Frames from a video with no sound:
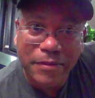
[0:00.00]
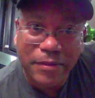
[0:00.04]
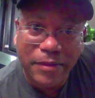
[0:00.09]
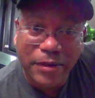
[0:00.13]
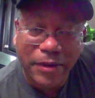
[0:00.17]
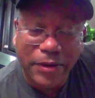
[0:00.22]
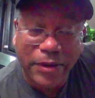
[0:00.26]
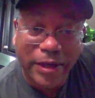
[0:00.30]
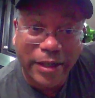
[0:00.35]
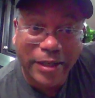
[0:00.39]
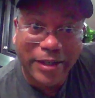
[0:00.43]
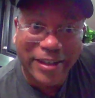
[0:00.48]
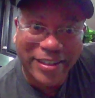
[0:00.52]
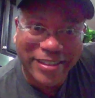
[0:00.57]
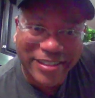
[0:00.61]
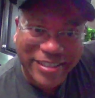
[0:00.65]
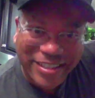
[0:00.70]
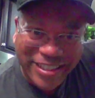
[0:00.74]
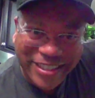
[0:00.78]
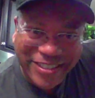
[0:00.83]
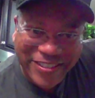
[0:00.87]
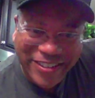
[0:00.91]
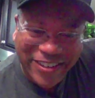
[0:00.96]
All right, guys,
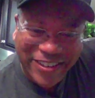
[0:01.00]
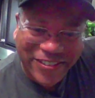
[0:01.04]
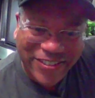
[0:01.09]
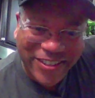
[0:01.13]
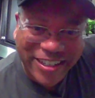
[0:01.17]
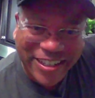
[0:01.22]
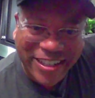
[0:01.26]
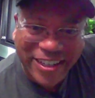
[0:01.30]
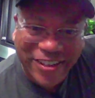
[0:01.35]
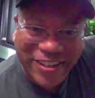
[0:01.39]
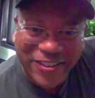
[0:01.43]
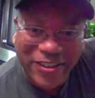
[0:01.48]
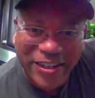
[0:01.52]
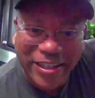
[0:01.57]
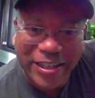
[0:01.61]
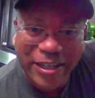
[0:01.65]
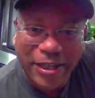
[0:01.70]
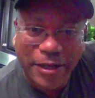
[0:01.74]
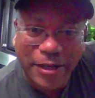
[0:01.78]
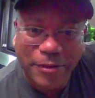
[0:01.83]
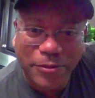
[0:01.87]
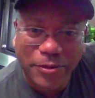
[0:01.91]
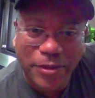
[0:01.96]
this is what I'm looking at right
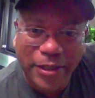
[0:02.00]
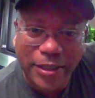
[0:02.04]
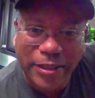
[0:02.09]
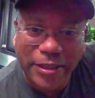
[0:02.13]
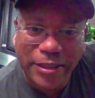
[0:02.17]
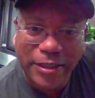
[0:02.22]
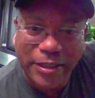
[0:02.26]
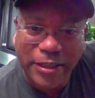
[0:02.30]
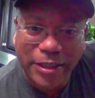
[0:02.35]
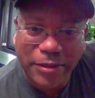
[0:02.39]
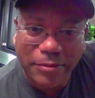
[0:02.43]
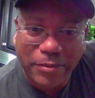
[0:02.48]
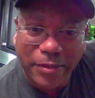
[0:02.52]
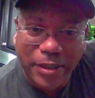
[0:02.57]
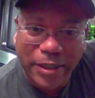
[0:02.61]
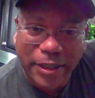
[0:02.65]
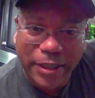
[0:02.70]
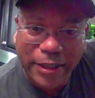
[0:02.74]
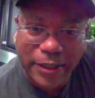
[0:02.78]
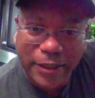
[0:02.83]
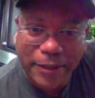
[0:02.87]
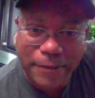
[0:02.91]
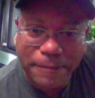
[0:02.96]
now. I'm trying to get
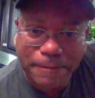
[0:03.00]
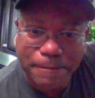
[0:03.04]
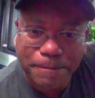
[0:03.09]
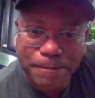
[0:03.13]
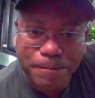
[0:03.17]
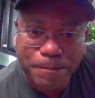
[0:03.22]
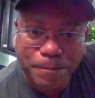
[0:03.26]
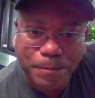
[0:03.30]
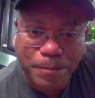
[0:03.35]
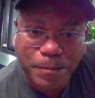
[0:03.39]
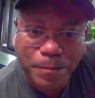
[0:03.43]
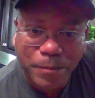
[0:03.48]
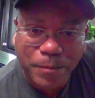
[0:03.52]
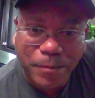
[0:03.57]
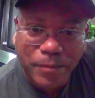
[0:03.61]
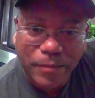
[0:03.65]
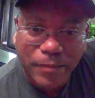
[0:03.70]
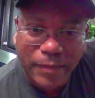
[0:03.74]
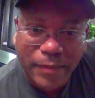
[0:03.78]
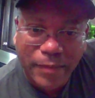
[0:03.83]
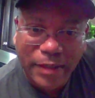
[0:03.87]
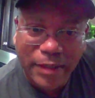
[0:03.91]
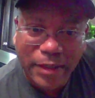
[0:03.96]
my, uh,
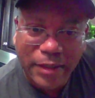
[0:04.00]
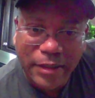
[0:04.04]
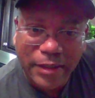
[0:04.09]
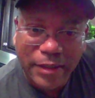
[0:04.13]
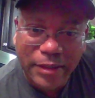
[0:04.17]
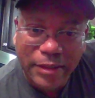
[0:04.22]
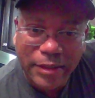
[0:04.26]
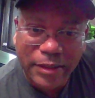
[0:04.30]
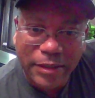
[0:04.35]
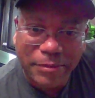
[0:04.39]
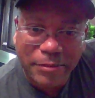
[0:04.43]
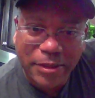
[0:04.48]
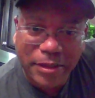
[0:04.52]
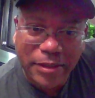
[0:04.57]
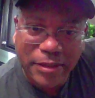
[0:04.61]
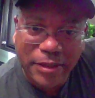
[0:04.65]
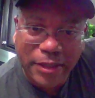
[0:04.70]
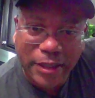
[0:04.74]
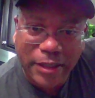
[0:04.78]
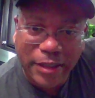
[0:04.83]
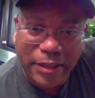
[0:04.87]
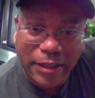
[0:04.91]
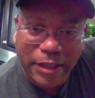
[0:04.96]
give me a
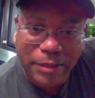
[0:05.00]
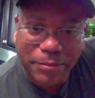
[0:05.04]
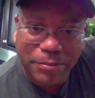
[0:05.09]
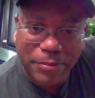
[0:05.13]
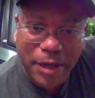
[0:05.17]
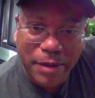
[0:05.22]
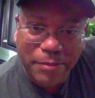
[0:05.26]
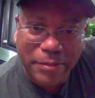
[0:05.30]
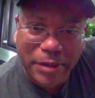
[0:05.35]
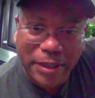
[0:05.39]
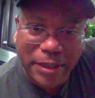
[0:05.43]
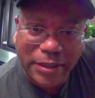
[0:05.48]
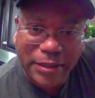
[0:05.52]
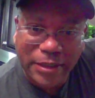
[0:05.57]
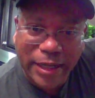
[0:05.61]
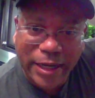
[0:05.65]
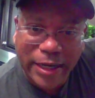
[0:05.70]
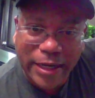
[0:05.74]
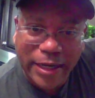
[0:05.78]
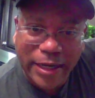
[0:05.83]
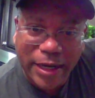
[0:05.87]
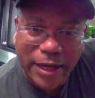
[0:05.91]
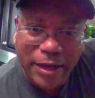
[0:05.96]
second. I popped my
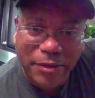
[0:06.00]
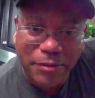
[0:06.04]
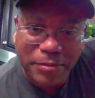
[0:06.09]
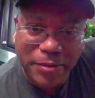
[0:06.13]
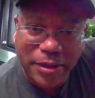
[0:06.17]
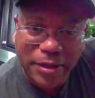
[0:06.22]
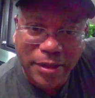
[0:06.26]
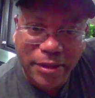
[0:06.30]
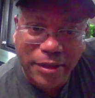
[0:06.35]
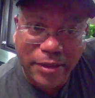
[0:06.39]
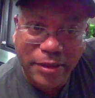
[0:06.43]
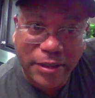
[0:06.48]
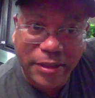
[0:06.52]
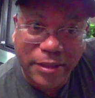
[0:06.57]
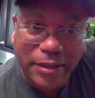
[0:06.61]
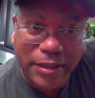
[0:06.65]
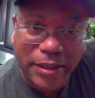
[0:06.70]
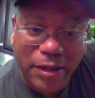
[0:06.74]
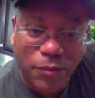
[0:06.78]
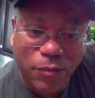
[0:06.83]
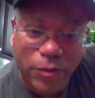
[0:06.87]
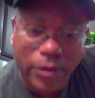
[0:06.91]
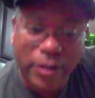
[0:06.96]
chat out because it's
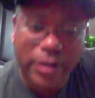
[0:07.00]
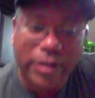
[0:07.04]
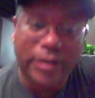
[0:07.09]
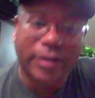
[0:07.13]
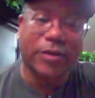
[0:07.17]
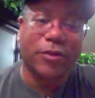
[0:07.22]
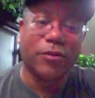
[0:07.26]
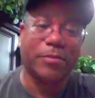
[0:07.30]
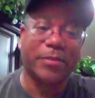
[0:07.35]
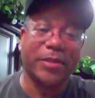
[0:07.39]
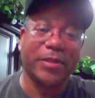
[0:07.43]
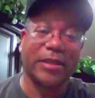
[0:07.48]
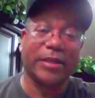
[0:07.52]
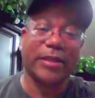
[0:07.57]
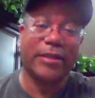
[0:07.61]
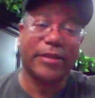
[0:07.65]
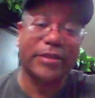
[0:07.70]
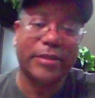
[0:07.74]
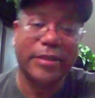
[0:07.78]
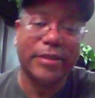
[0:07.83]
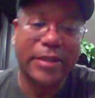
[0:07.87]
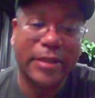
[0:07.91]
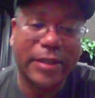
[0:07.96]
not working in O B
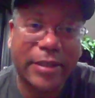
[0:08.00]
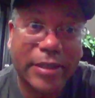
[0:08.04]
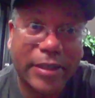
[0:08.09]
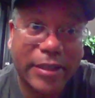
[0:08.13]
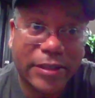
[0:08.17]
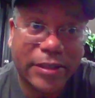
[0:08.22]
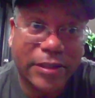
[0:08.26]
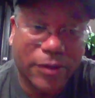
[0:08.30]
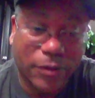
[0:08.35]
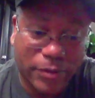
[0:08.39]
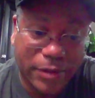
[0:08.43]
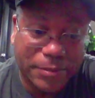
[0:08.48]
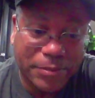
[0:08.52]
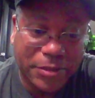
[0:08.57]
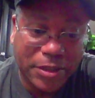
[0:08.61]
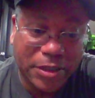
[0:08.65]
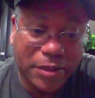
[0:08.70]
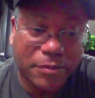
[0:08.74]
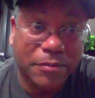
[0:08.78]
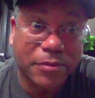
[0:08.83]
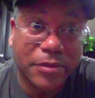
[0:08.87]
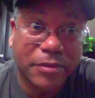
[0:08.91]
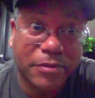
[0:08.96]
S. So I'm
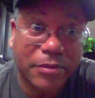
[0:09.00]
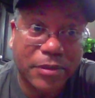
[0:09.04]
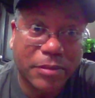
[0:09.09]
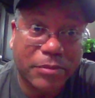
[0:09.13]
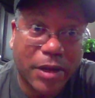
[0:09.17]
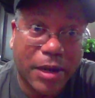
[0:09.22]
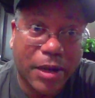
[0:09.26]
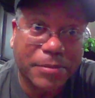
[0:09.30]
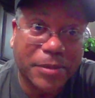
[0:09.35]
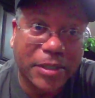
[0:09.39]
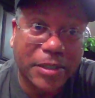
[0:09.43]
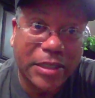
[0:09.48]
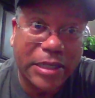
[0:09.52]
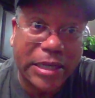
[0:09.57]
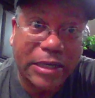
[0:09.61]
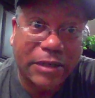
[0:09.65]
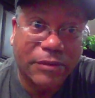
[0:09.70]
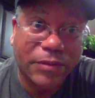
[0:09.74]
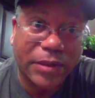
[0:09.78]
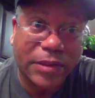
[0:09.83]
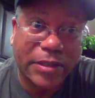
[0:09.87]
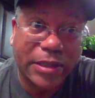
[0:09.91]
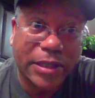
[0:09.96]
just popped it out
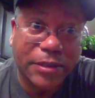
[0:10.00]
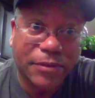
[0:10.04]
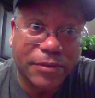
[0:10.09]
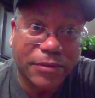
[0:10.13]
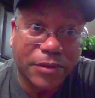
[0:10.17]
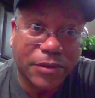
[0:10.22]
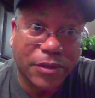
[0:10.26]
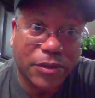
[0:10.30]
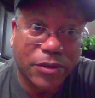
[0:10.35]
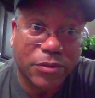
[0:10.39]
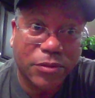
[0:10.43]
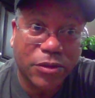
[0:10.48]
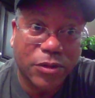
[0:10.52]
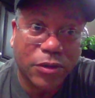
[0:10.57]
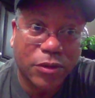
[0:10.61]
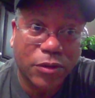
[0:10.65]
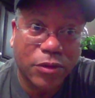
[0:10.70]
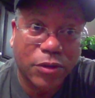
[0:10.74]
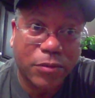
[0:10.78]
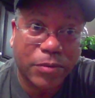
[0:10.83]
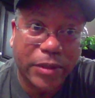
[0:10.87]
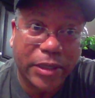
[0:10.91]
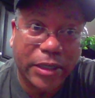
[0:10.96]
of
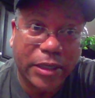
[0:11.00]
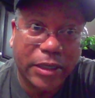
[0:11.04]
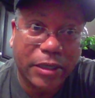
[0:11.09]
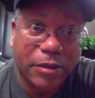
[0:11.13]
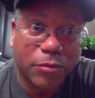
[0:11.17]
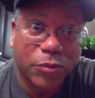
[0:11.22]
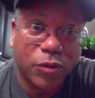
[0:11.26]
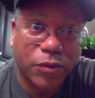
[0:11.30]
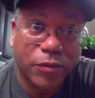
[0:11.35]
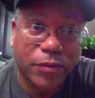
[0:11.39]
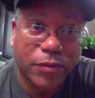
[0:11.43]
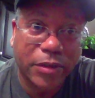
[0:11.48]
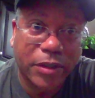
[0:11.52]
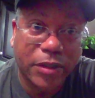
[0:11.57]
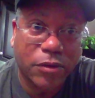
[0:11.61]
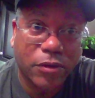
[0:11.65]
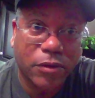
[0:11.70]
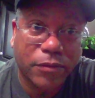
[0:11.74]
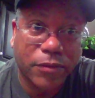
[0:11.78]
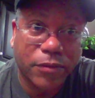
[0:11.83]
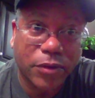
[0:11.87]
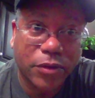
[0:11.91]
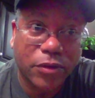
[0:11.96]
YouTube and I'm moving it
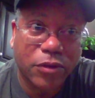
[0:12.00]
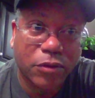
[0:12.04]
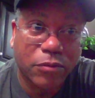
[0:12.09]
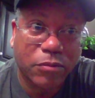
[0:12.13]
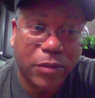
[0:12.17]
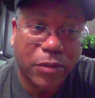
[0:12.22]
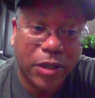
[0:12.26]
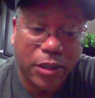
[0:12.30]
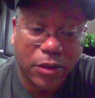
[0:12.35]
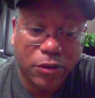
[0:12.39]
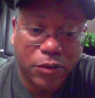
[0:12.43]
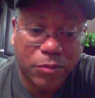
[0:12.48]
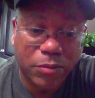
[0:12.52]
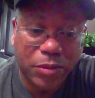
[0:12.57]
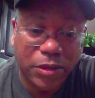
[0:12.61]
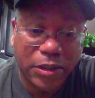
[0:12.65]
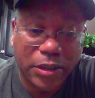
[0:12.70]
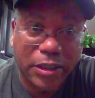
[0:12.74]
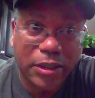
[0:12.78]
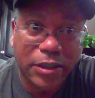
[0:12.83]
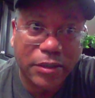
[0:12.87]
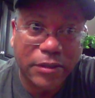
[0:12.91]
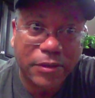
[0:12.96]
over to my O
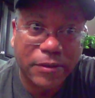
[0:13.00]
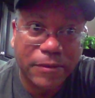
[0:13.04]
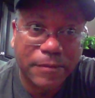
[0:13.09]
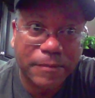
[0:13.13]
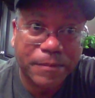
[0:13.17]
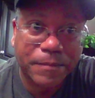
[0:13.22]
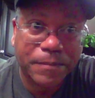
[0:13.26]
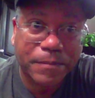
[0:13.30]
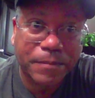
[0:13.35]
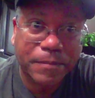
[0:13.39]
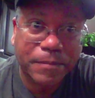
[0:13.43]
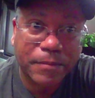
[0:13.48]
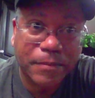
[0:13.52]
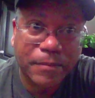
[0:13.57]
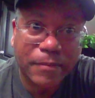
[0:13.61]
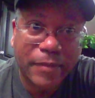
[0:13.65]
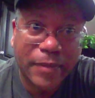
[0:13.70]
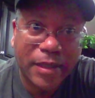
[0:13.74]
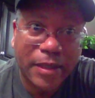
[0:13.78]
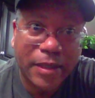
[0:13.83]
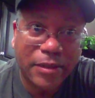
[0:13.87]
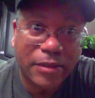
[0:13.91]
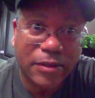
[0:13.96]
B S
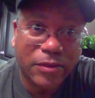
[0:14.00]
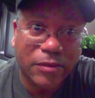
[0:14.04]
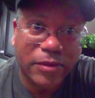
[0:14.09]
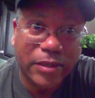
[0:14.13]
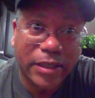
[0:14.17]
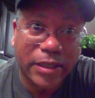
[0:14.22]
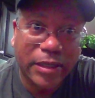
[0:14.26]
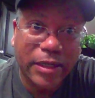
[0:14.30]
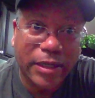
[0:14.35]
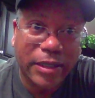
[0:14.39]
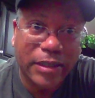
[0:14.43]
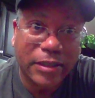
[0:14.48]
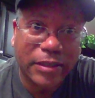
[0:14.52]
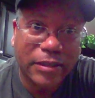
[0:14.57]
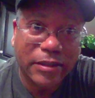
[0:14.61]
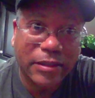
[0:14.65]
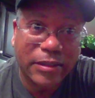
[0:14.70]
so that I can